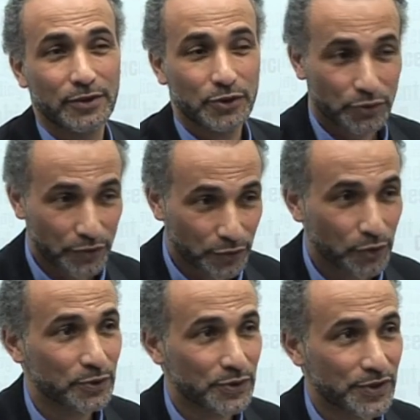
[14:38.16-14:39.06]
So
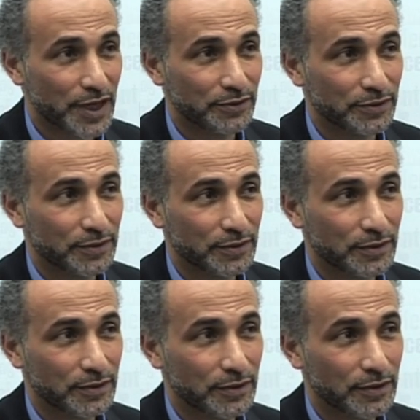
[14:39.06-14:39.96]
reform yourself
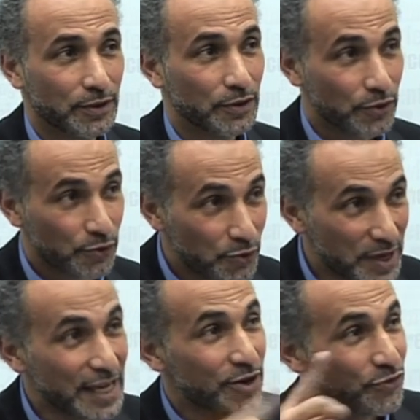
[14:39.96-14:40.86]

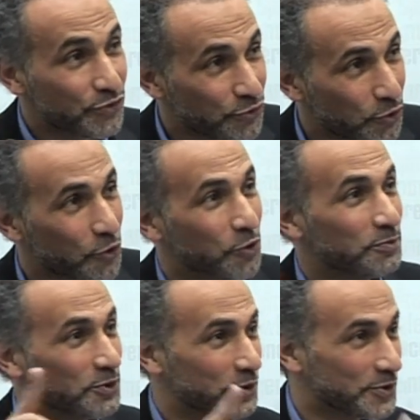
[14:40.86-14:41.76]
reform
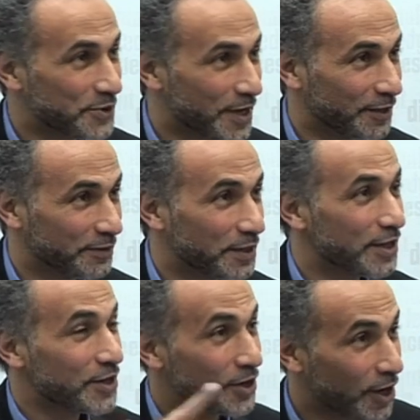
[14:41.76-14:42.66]
yourself.
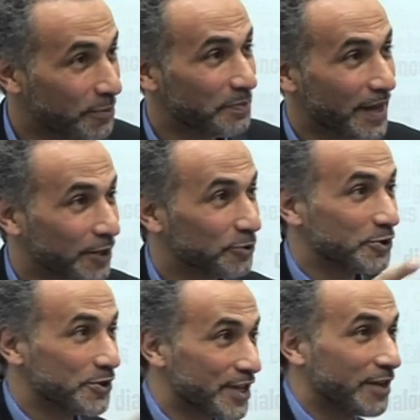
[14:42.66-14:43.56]
Come back to
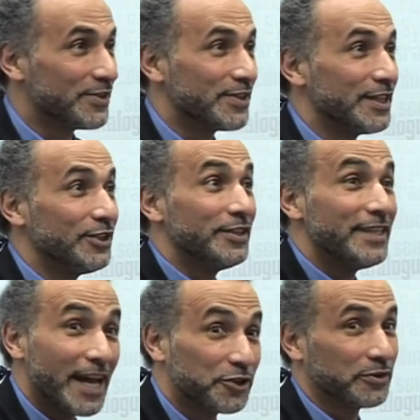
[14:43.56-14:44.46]
the sound state, the
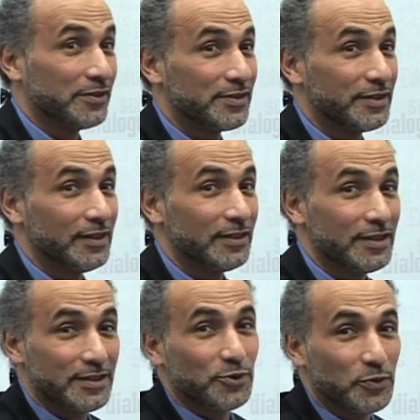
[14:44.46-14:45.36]
natural state.
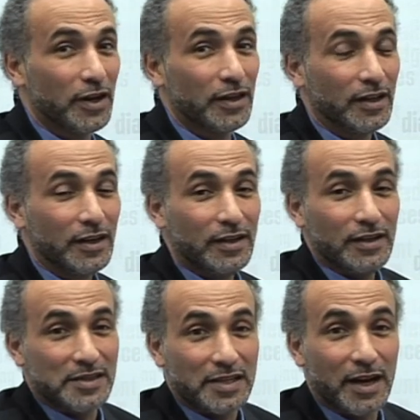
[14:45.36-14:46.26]
This is why
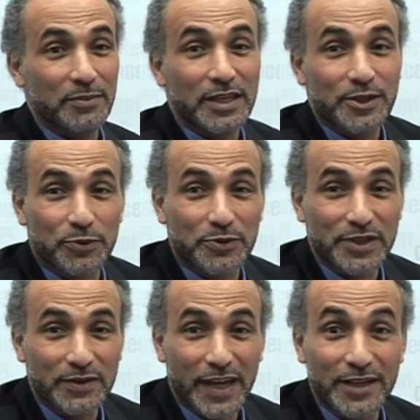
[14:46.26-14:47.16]
Islam is
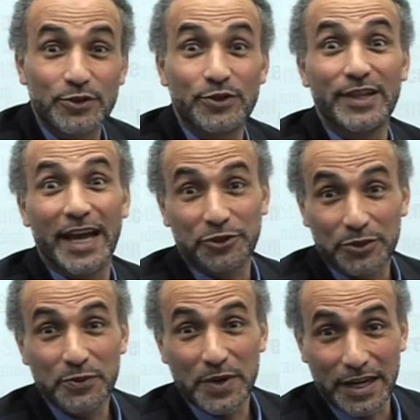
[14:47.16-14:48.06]
perceived as the
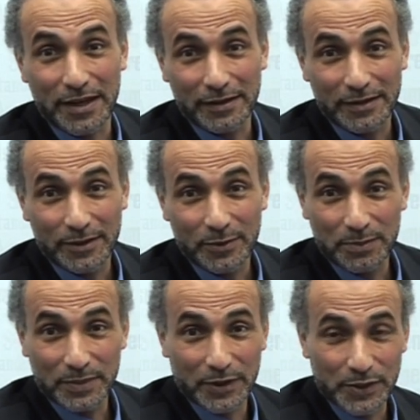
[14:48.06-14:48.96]
natural way,
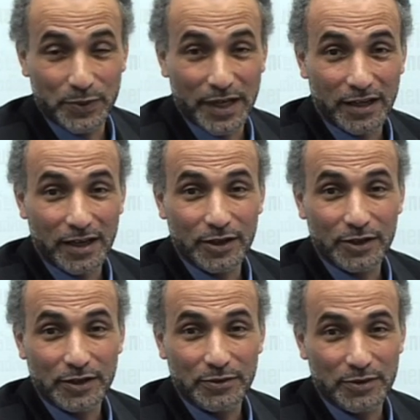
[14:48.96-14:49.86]
because we are
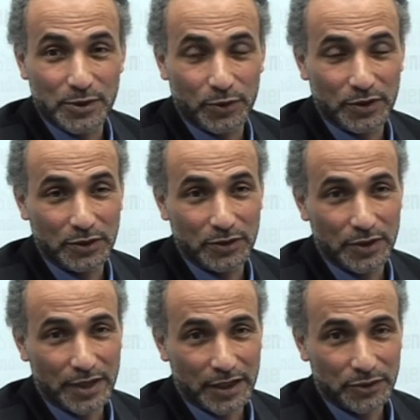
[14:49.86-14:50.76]
responding to
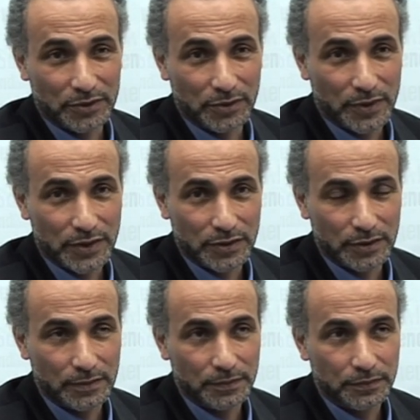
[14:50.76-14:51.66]
the natural question.